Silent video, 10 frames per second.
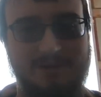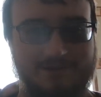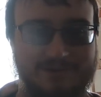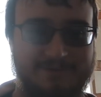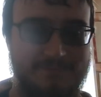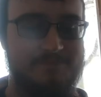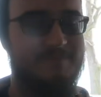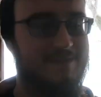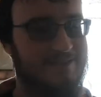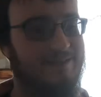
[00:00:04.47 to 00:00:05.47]
Marrow,
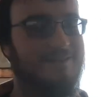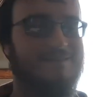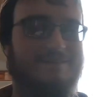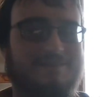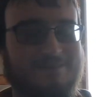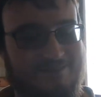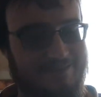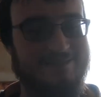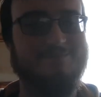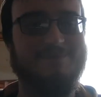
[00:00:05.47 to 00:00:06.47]
and
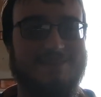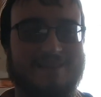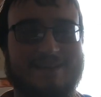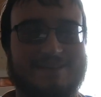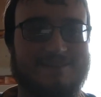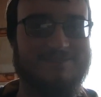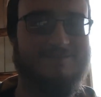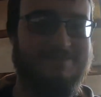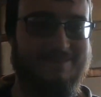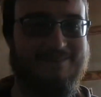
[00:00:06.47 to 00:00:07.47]
got some exciting
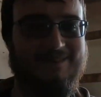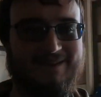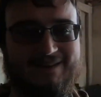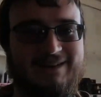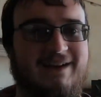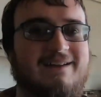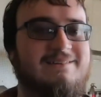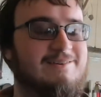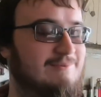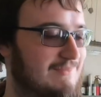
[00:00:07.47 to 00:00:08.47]
news. I got
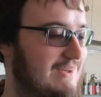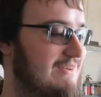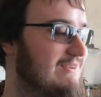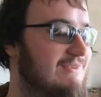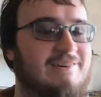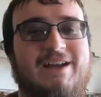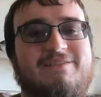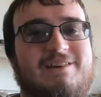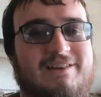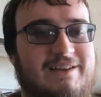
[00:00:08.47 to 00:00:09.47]
my new
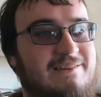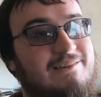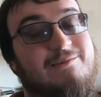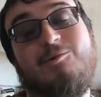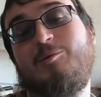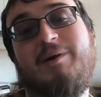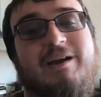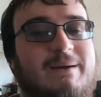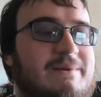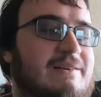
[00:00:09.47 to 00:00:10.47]
driving glasses, or
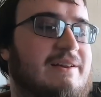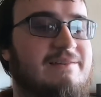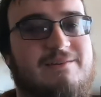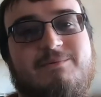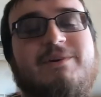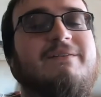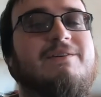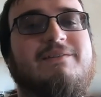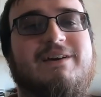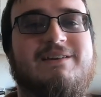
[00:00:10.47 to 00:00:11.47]
bioptic glasses, whatever
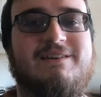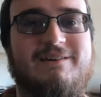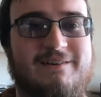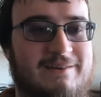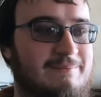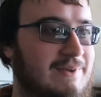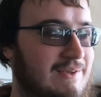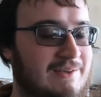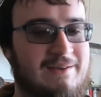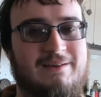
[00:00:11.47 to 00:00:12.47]
you'd like to call them.
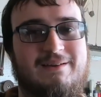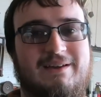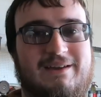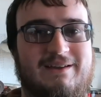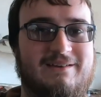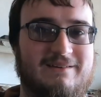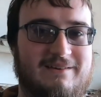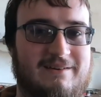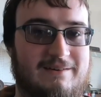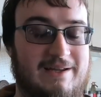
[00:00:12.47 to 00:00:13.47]
And
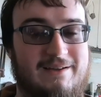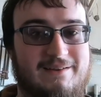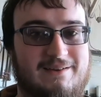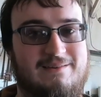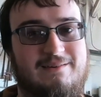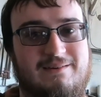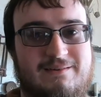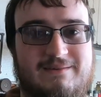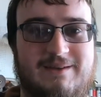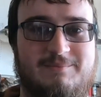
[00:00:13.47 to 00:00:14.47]
I'd like to
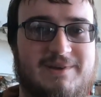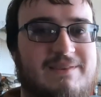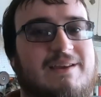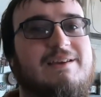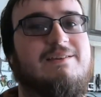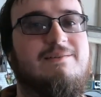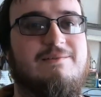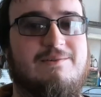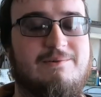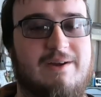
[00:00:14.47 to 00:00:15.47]
say a big thank you
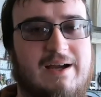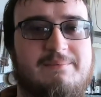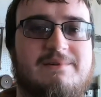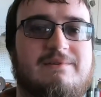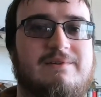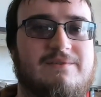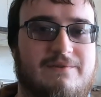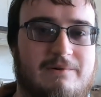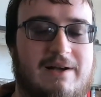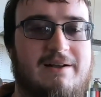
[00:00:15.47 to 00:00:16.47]
to Opportunities
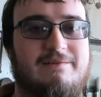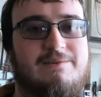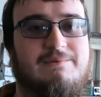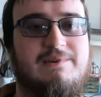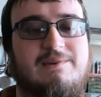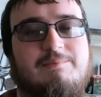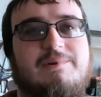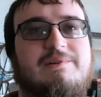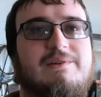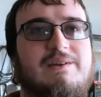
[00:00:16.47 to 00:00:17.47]
for Ohioans with
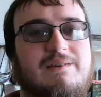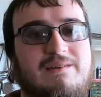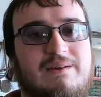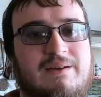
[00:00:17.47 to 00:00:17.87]
Disabilities